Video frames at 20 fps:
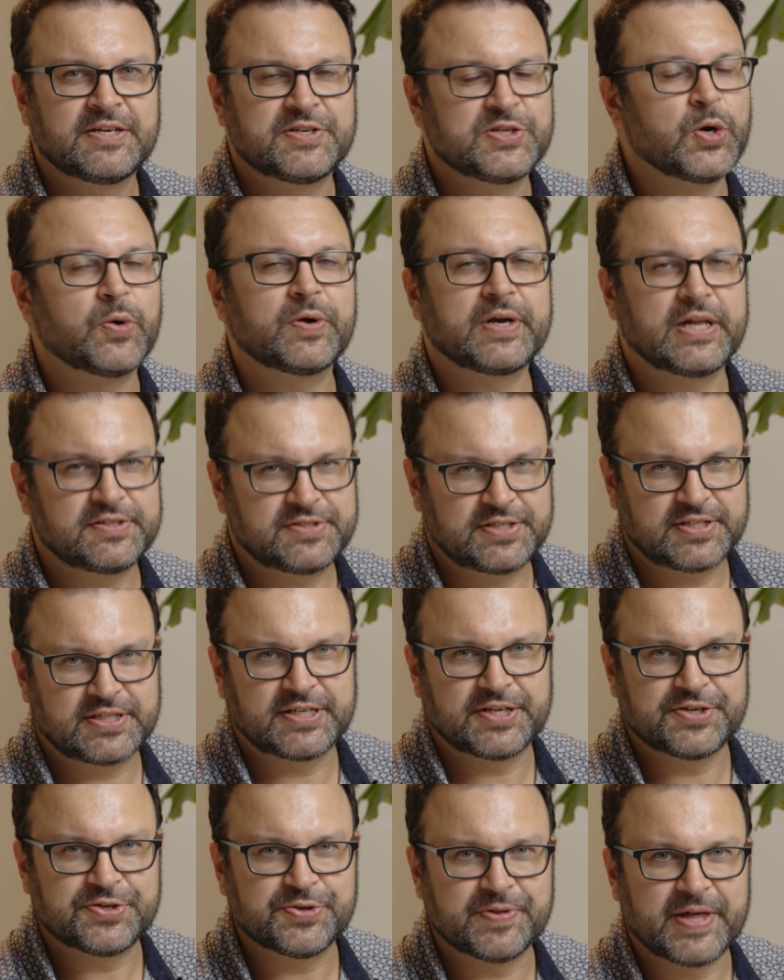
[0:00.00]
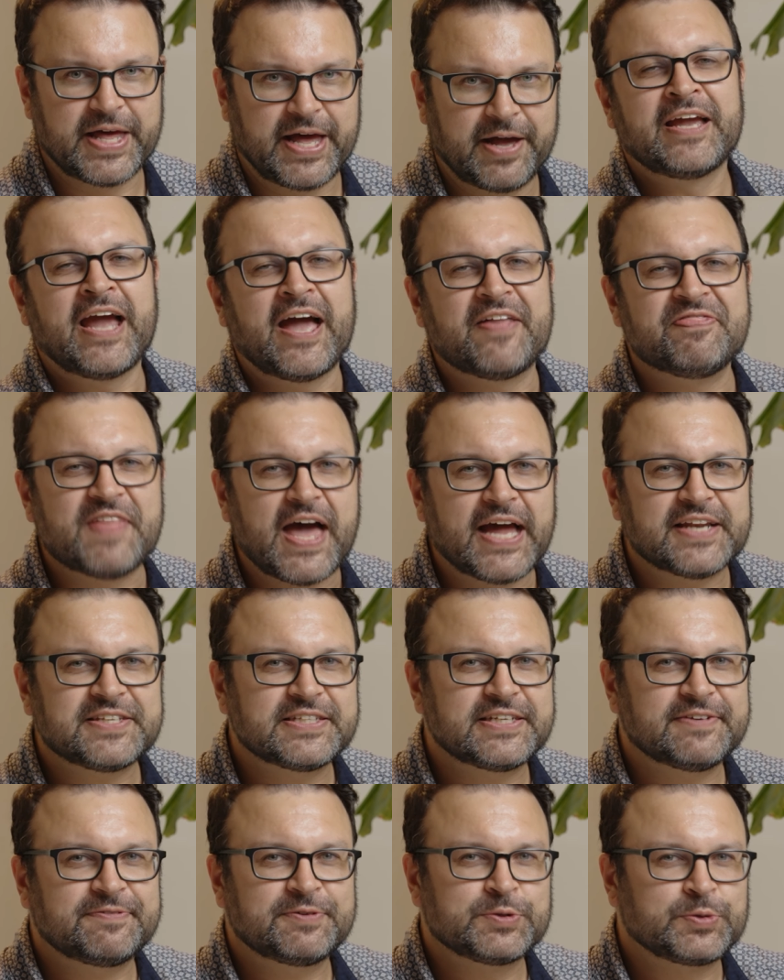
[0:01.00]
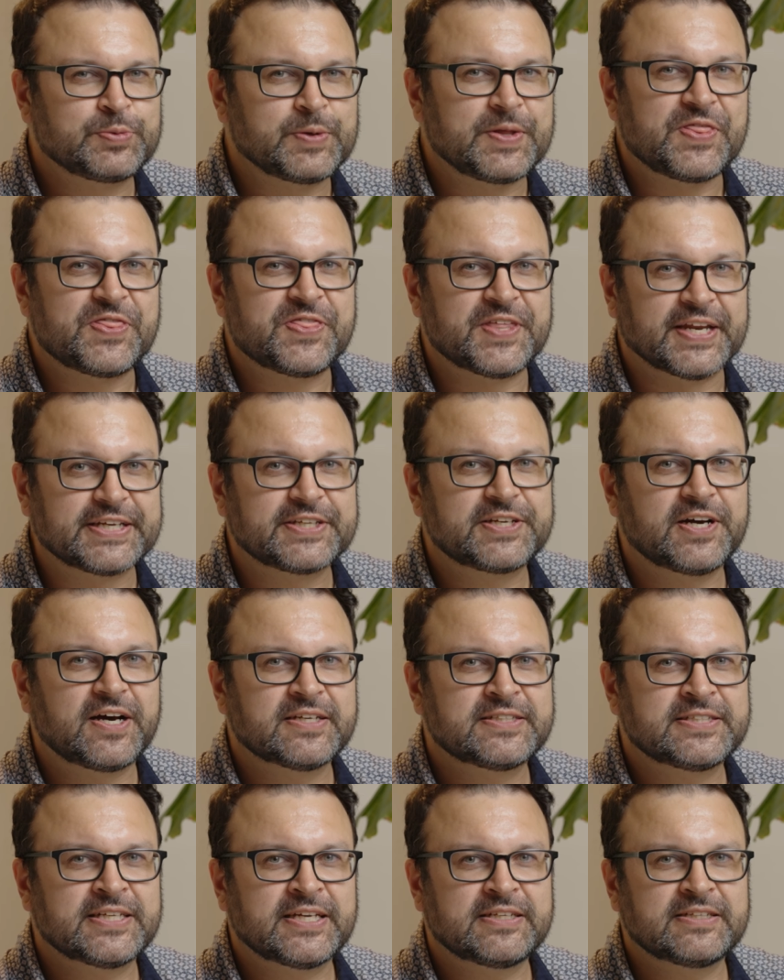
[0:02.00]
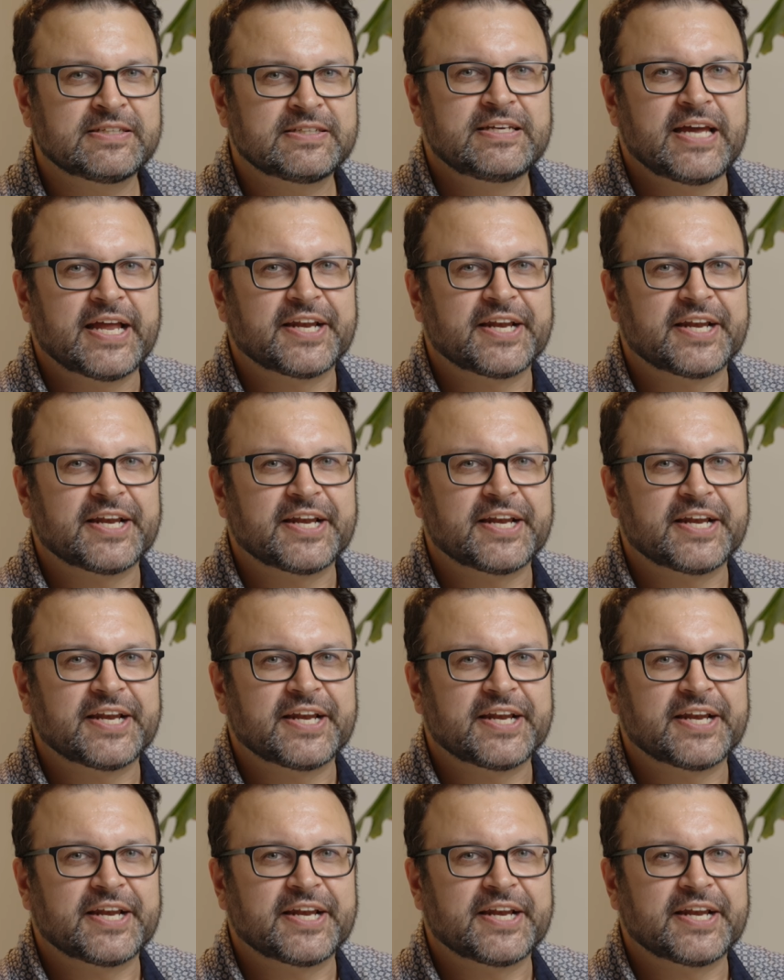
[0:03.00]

No one else is going to do that. And that's the difference between thin content